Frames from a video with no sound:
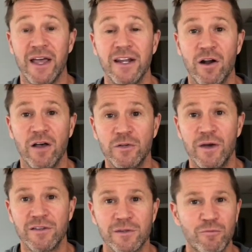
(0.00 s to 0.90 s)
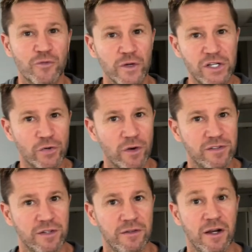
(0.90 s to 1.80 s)
and it also has some free
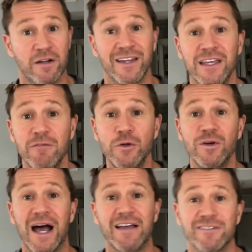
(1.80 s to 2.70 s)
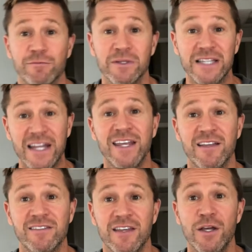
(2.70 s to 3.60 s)
choice in there to give you guys some
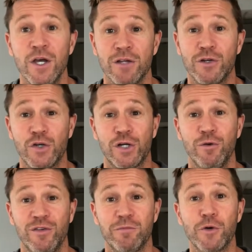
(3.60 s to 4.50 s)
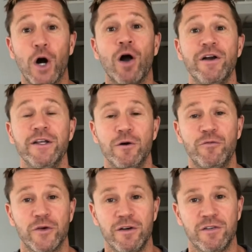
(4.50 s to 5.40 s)
leniency to choose some cardio
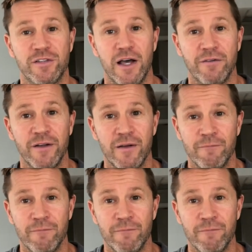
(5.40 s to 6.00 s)
for yourself.